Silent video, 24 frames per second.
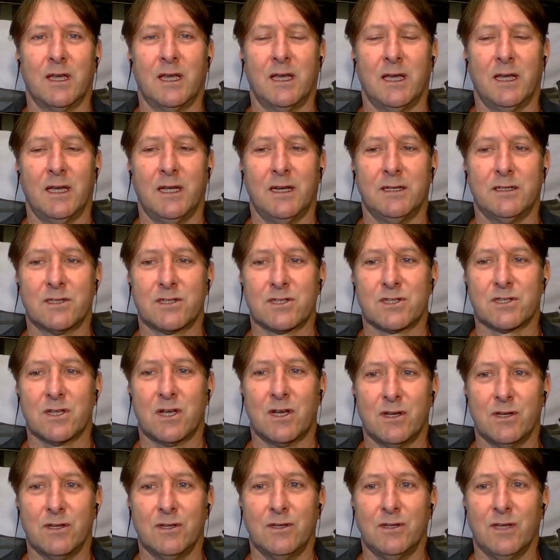And
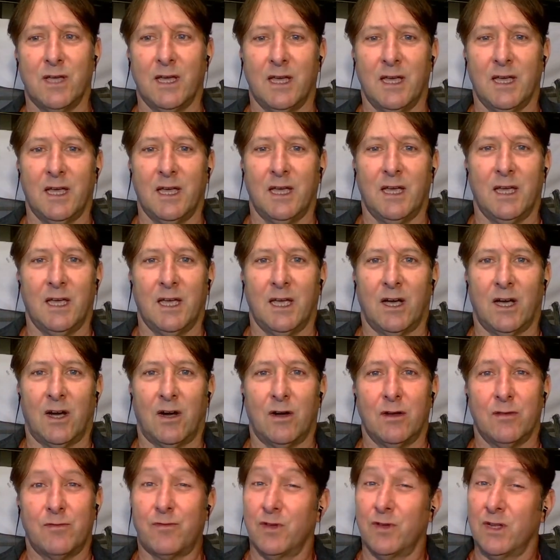so
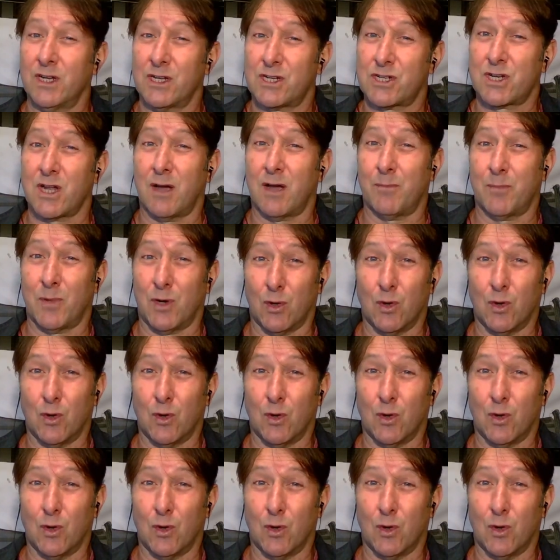I finished up